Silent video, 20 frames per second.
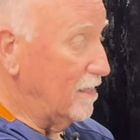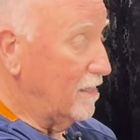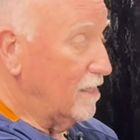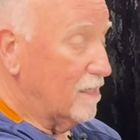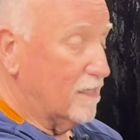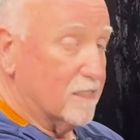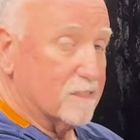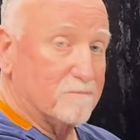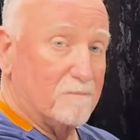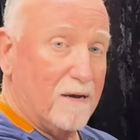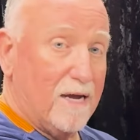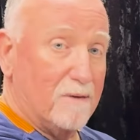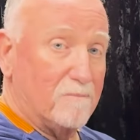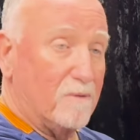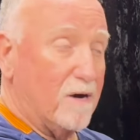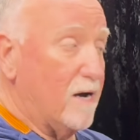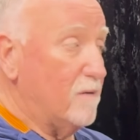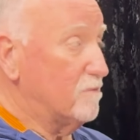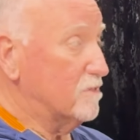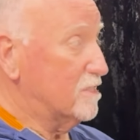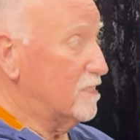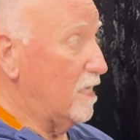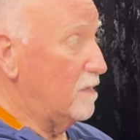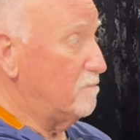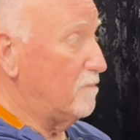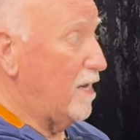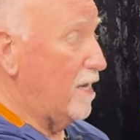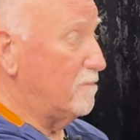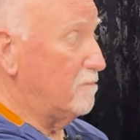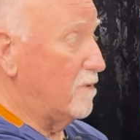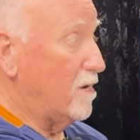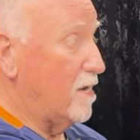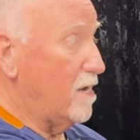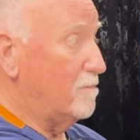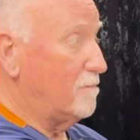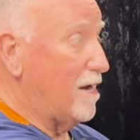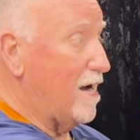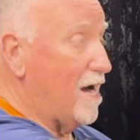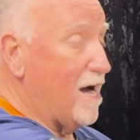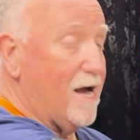because my mom, it's not my
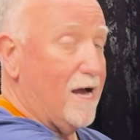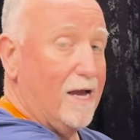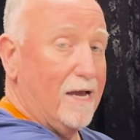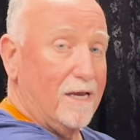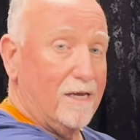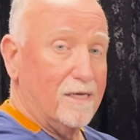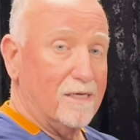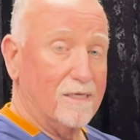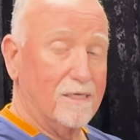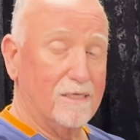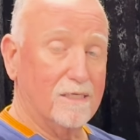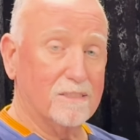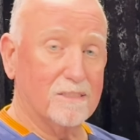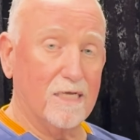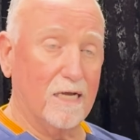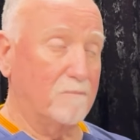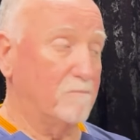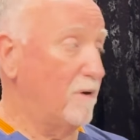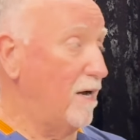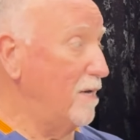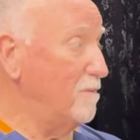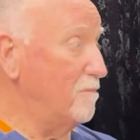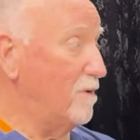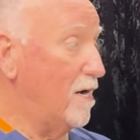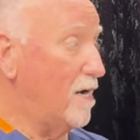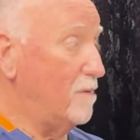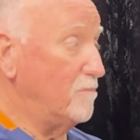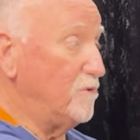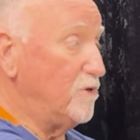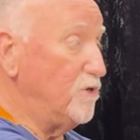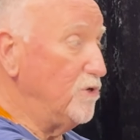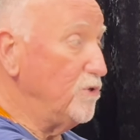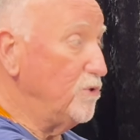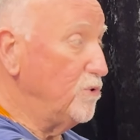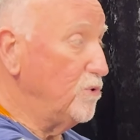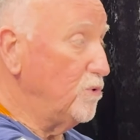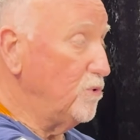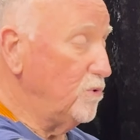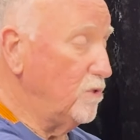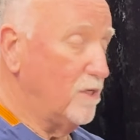mom I, it's not my mom
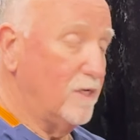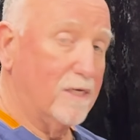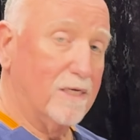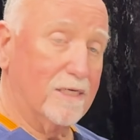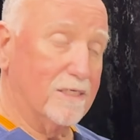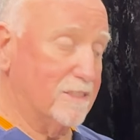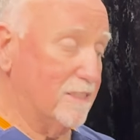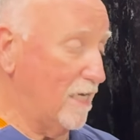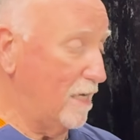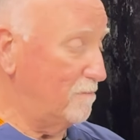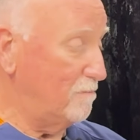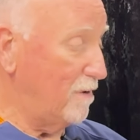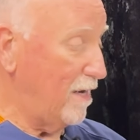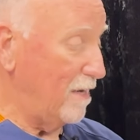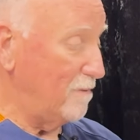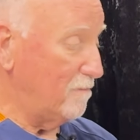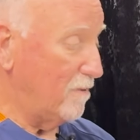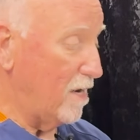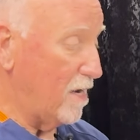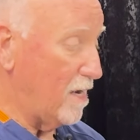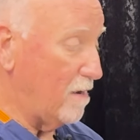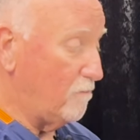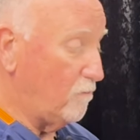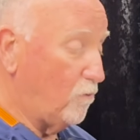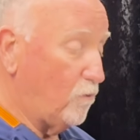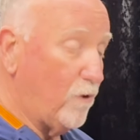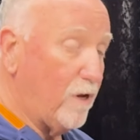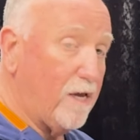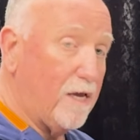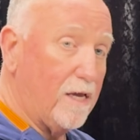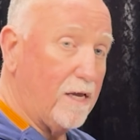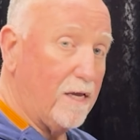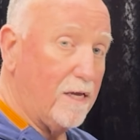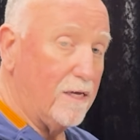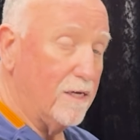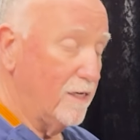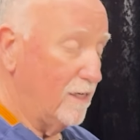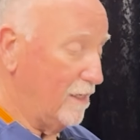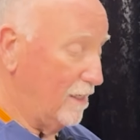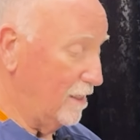you, it's not my mom we,
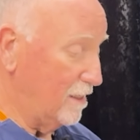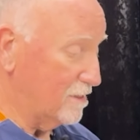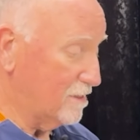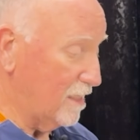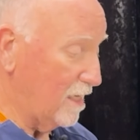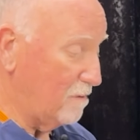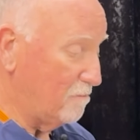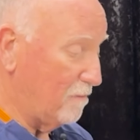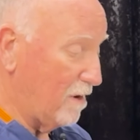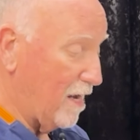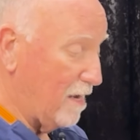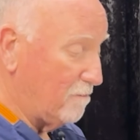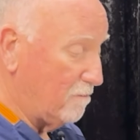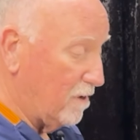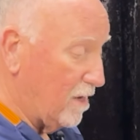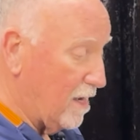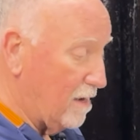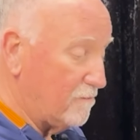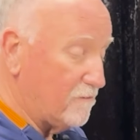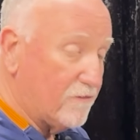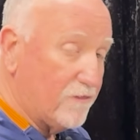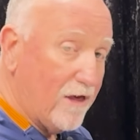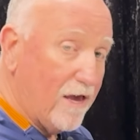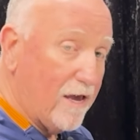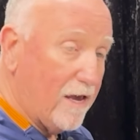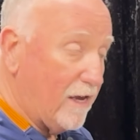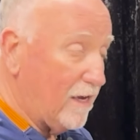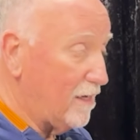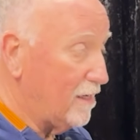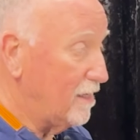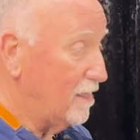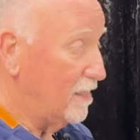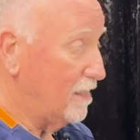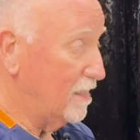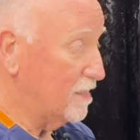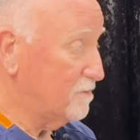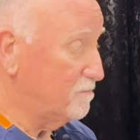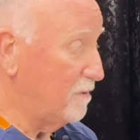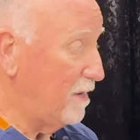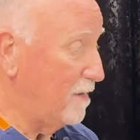and it's not my mom they,
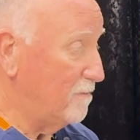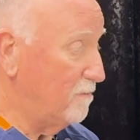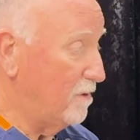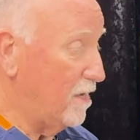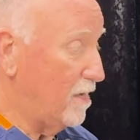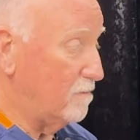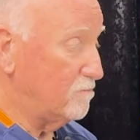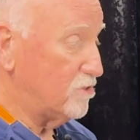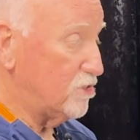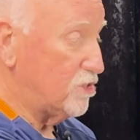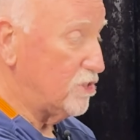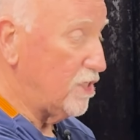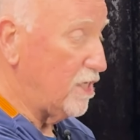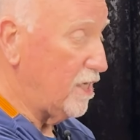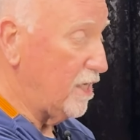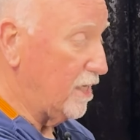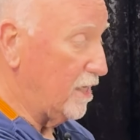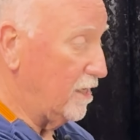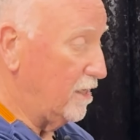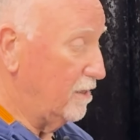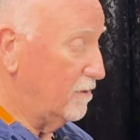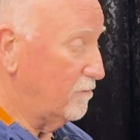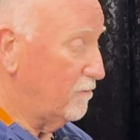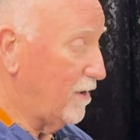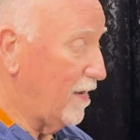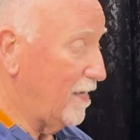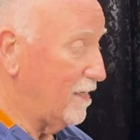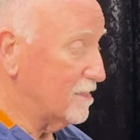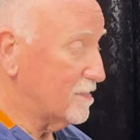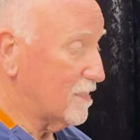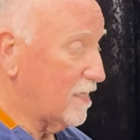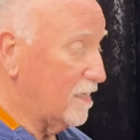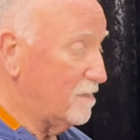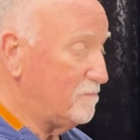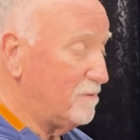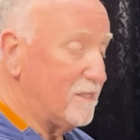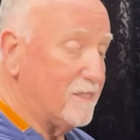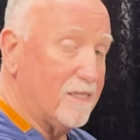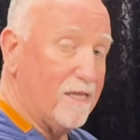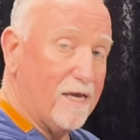it's my mom she, right? It's got to
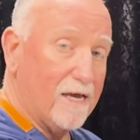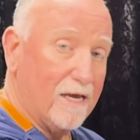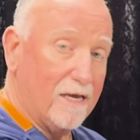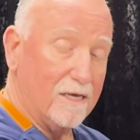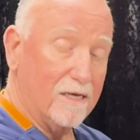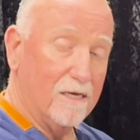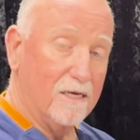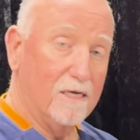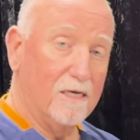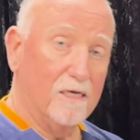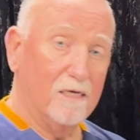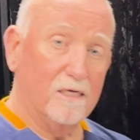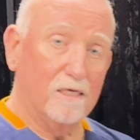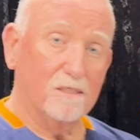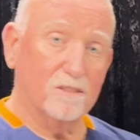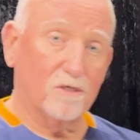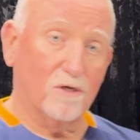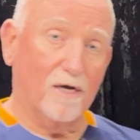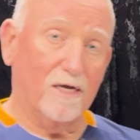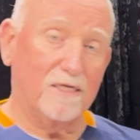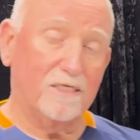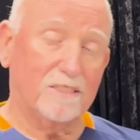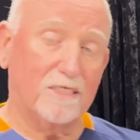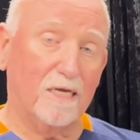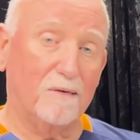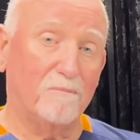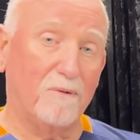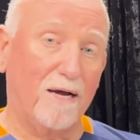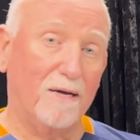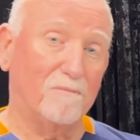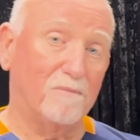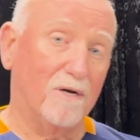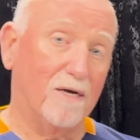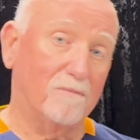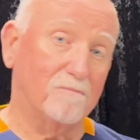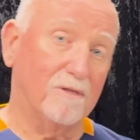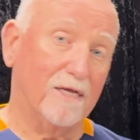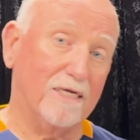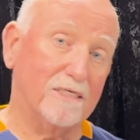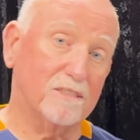be lay. So how do you say my mom
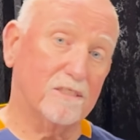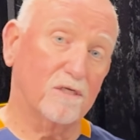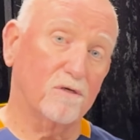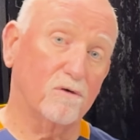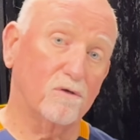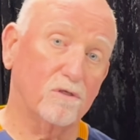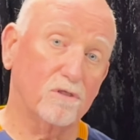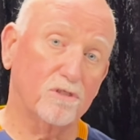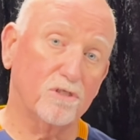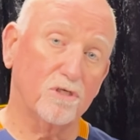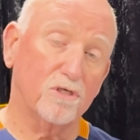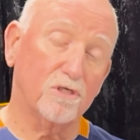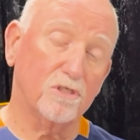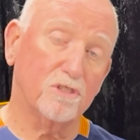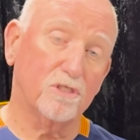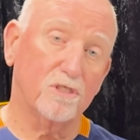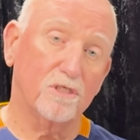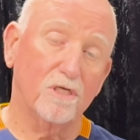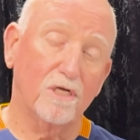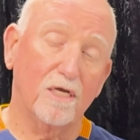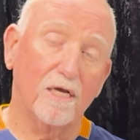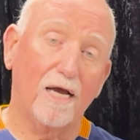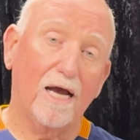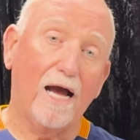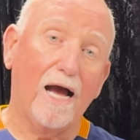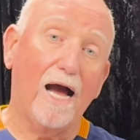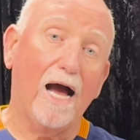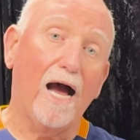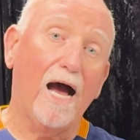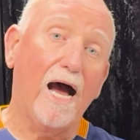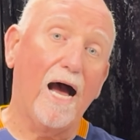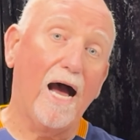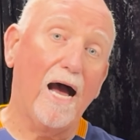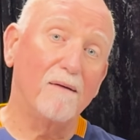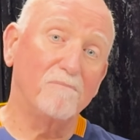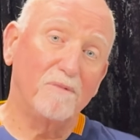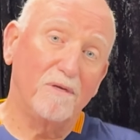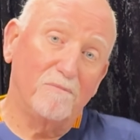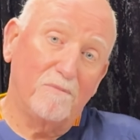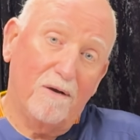likes to go to church? A
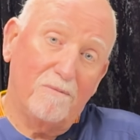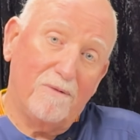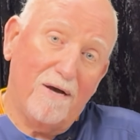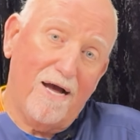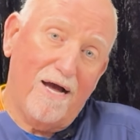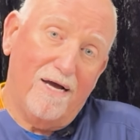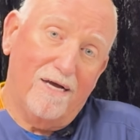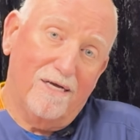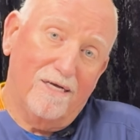mi mamá